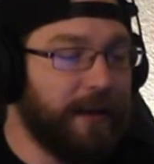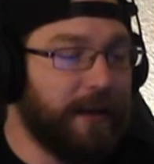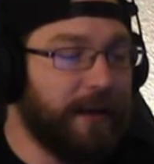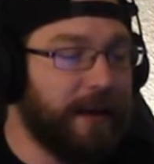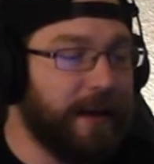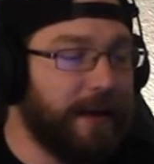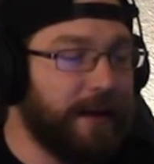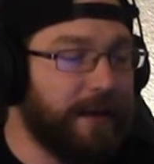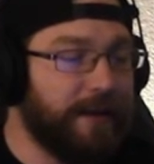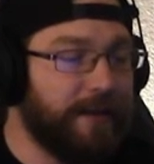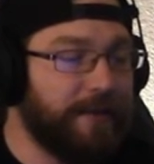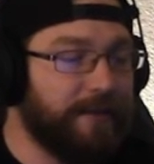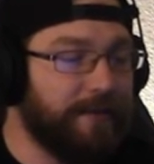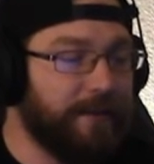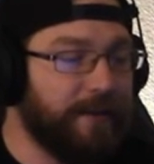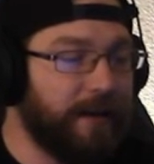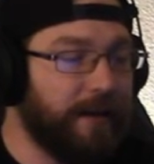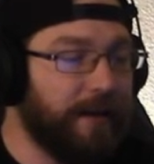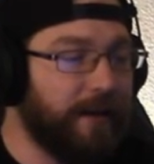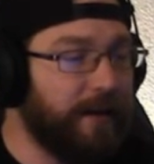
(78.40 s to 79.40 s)
And
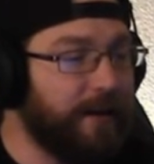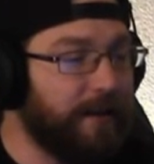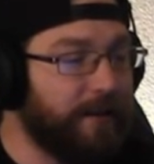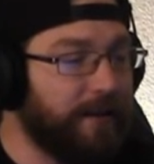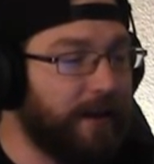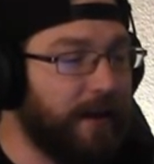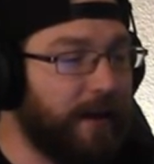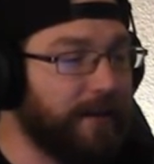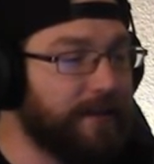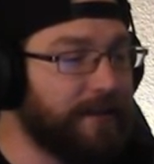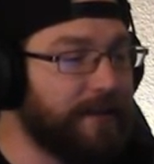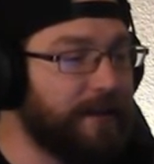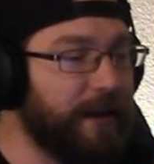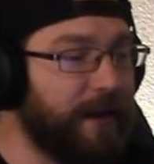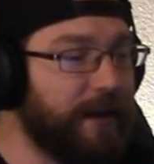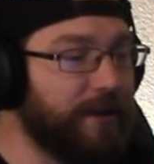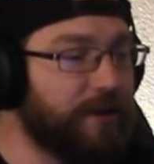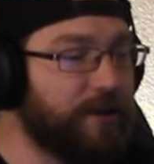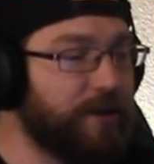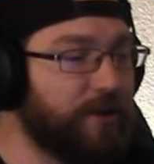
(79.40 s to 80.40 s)
uh, on
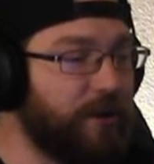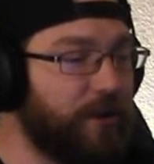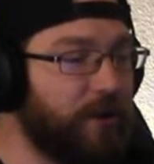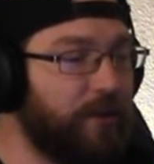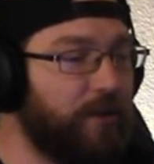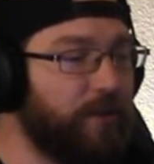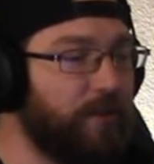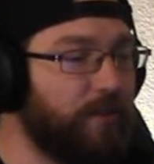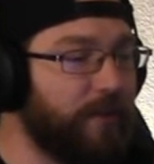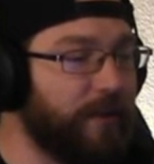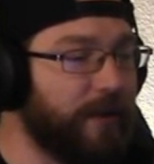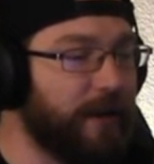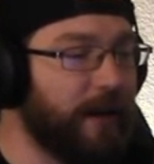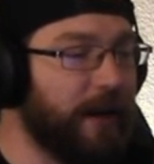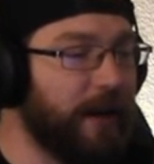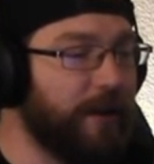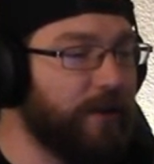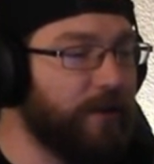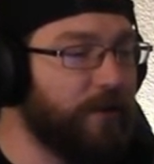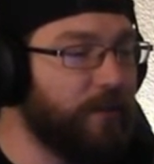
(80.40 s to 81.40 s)
today's show, we
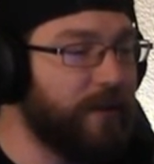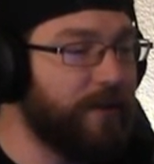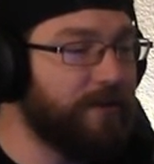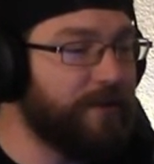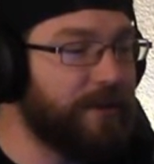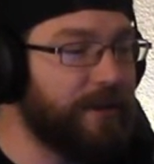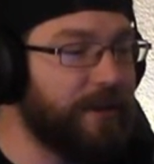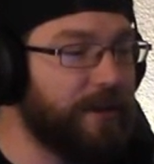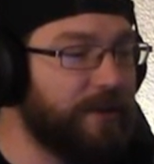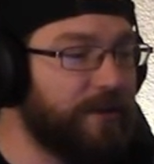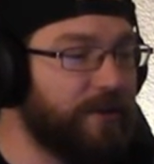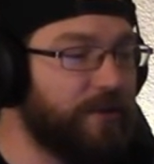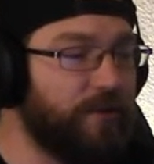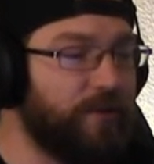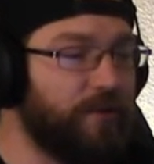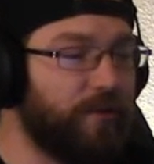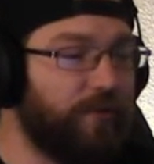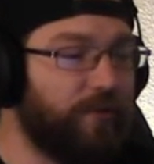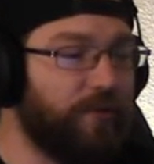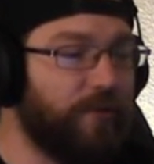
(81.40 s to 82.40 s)
got UFC
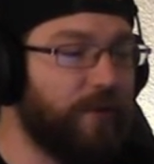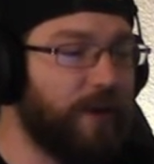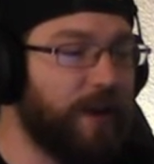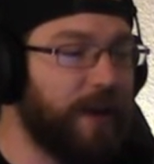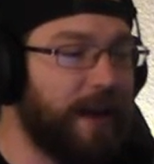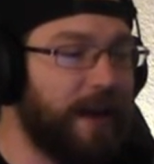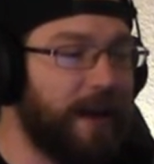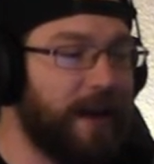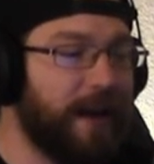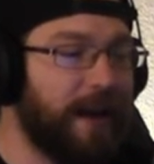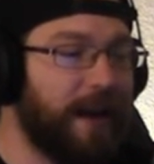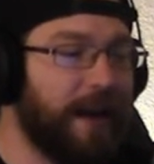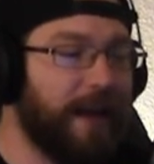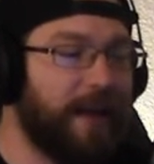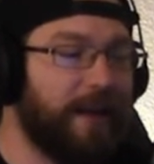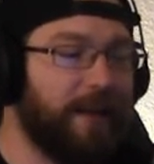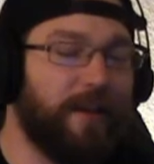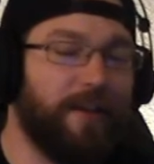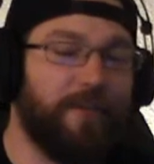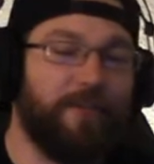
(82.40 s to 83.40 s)
248,
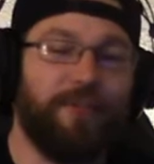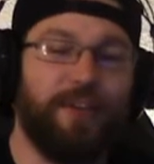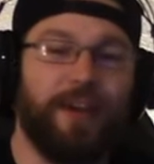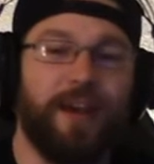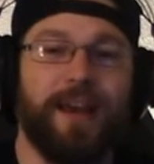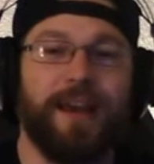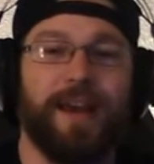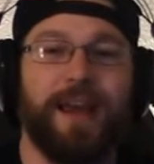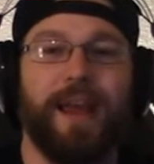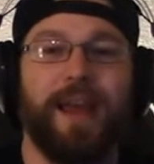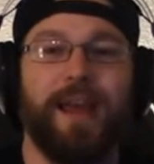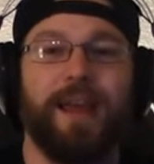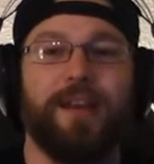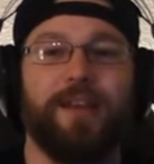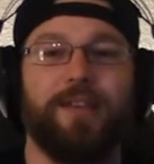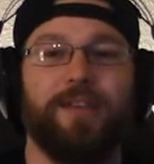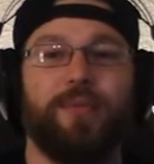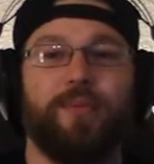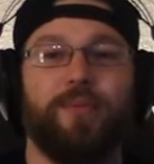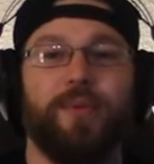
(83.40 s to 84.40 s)
LFA
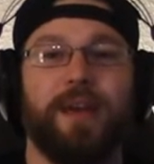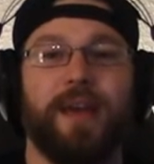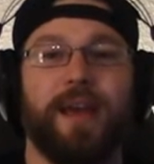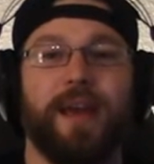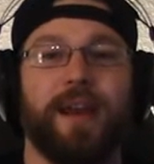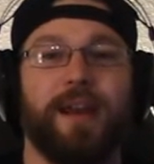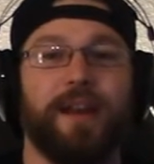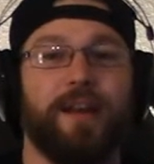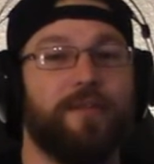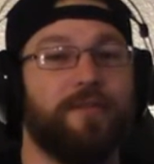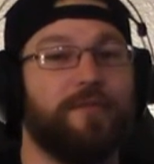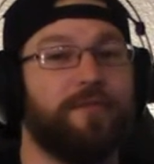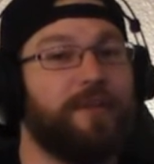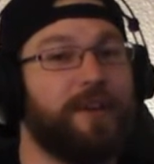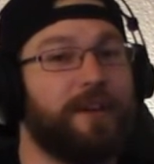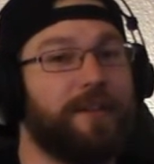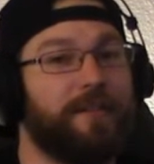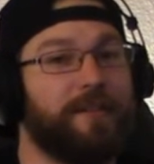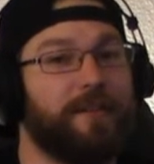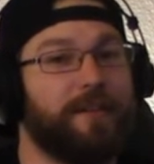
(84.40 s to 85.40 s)
83, and
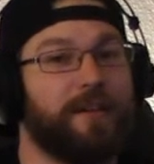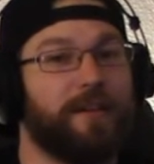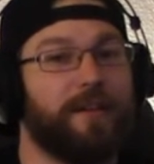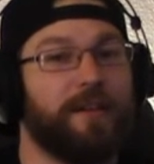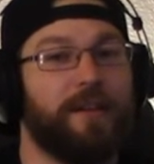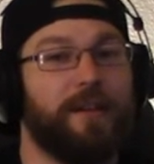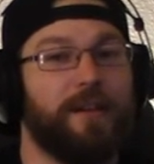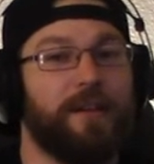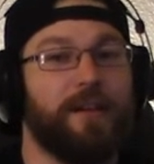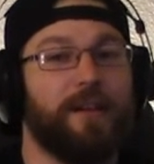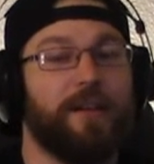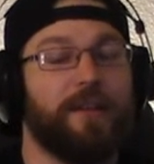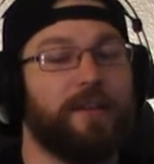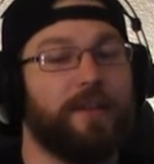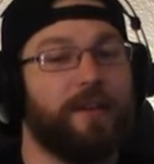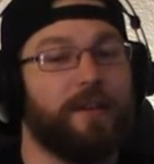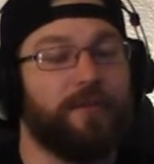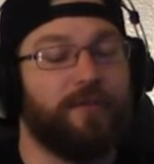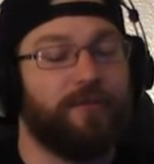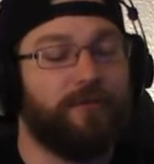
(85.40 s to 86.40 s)
Invicta
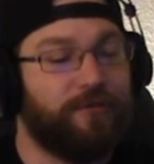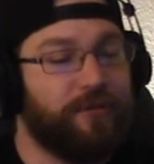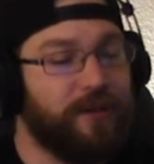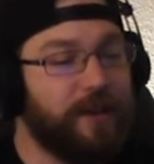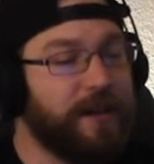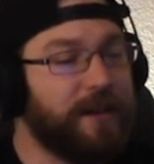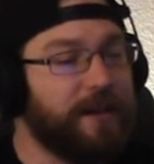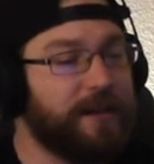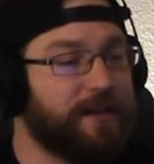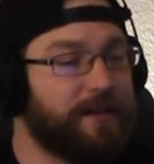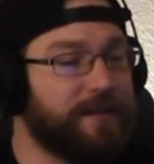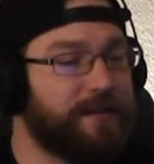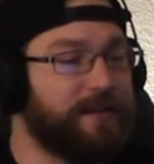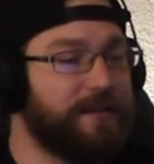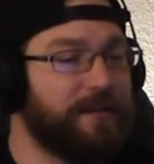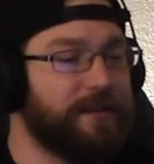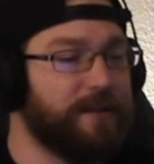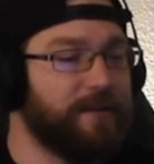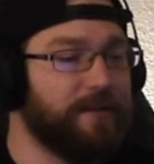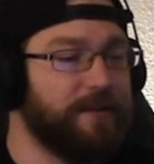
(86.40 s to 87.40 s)
their Phoenix
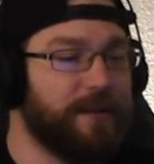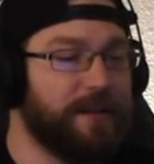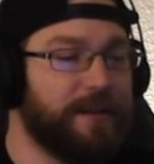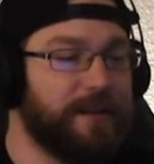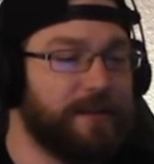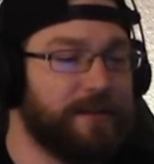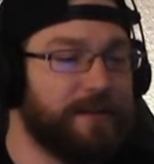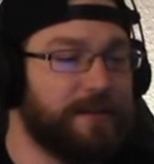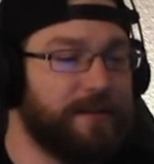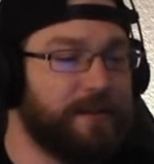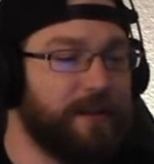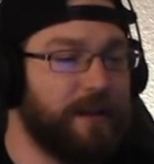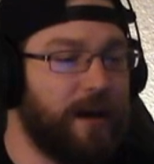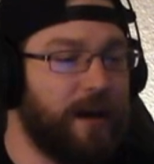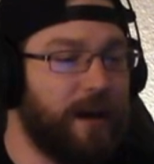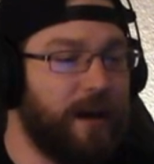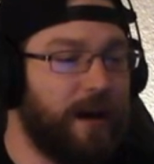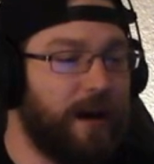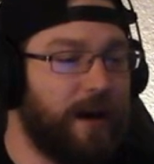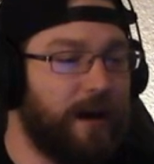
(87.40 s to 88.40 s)
series.
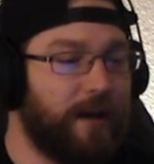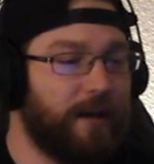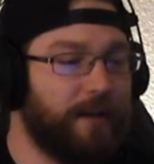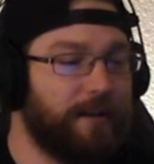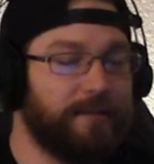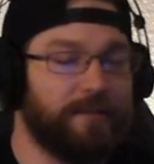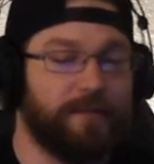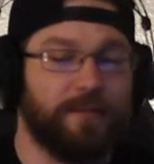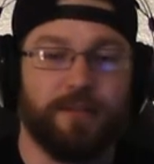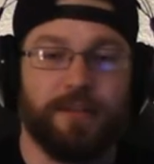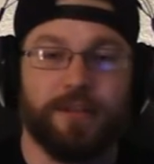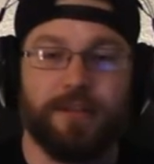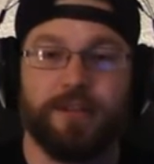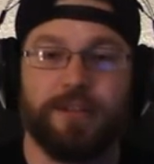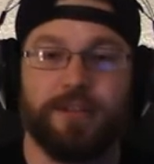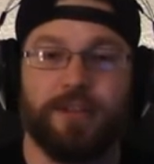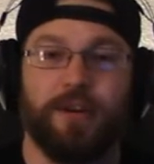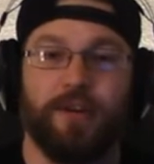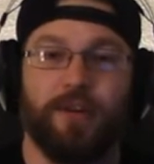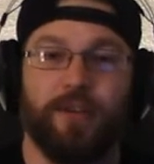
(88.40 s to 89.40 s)
Uh, this
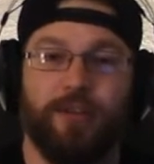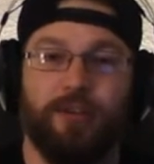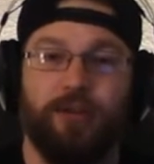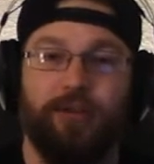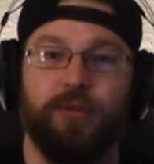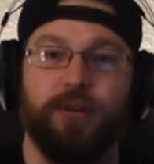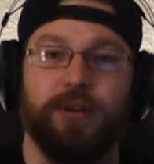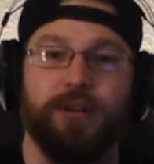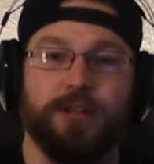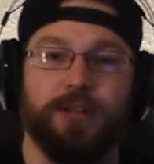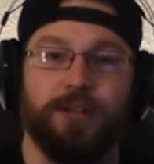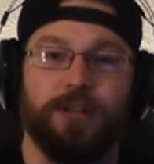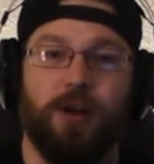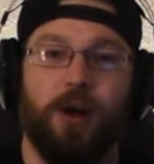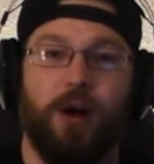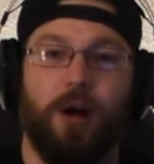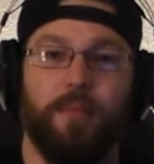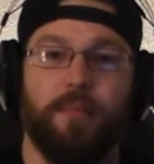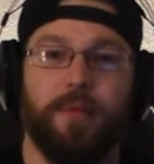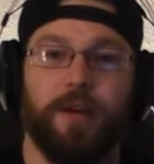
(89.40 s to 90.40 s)
is their third
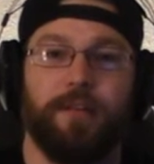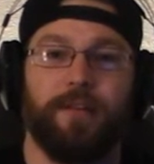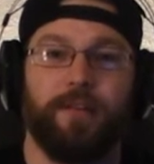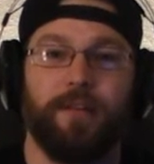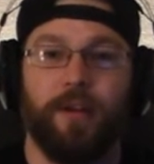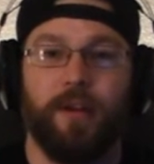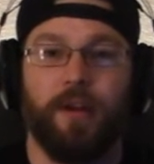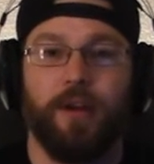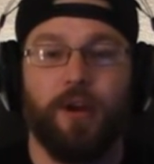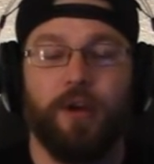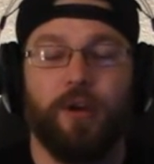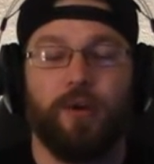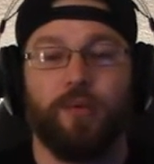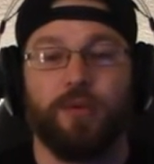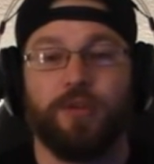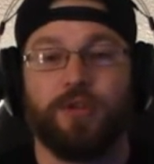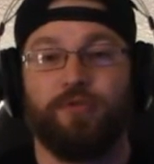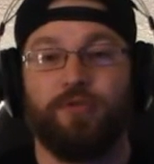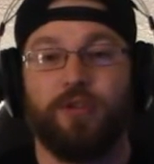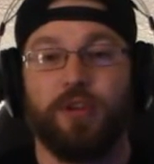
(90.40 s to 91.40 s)
installment,
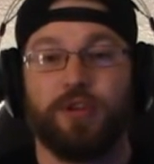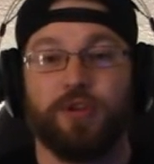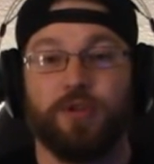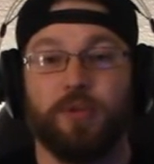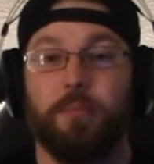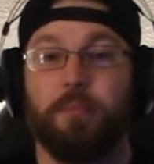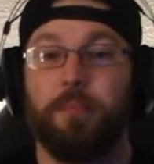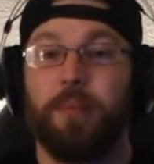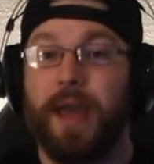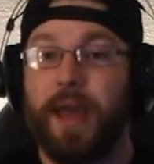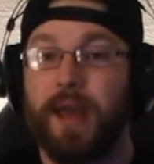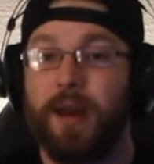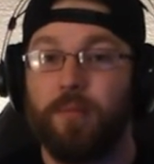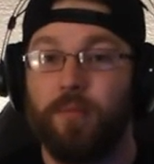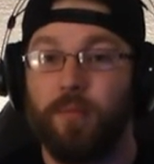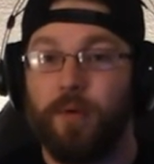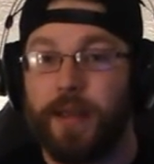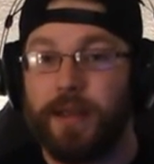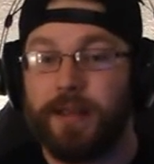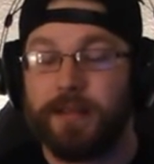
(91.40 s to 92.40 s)
which featured
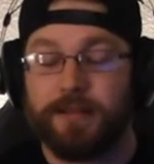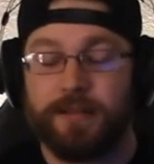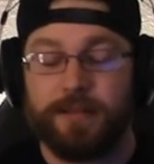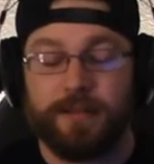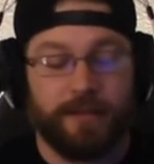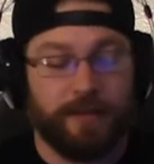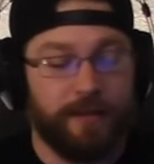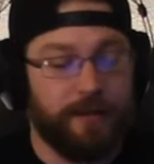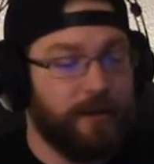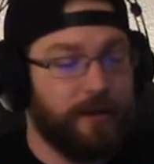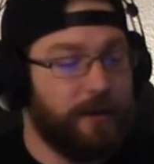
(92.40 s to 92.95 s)
bantamweights.